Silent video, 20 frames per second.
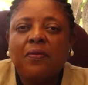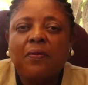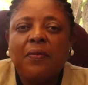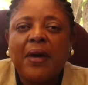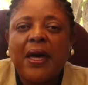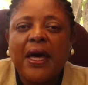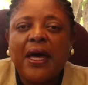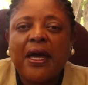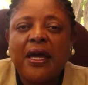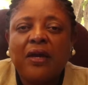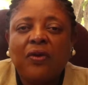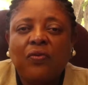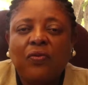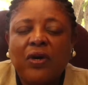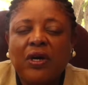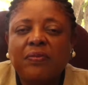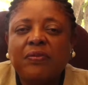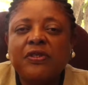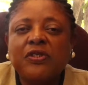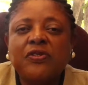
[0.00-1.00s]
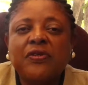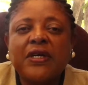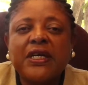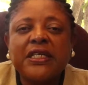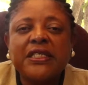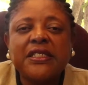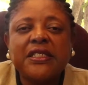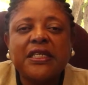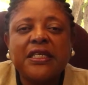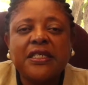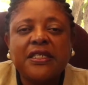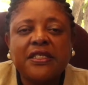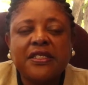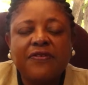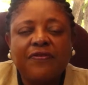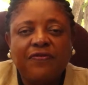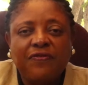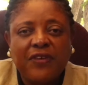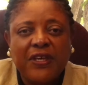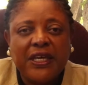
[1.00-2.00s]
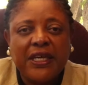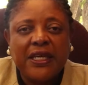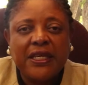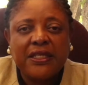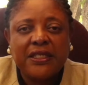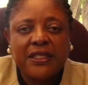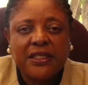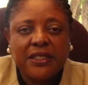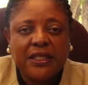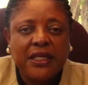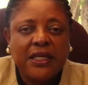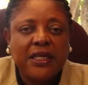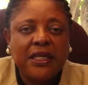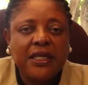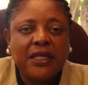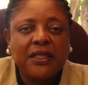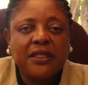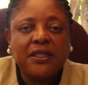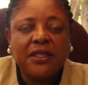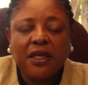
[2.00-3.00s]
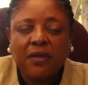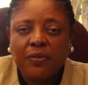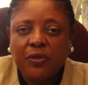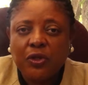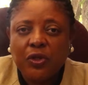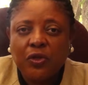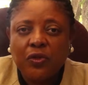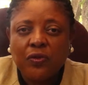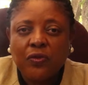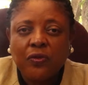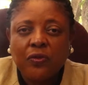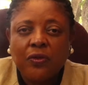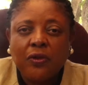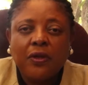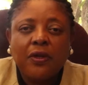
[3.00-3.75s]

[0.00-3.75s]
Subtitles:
My web address is vcwlaw.com.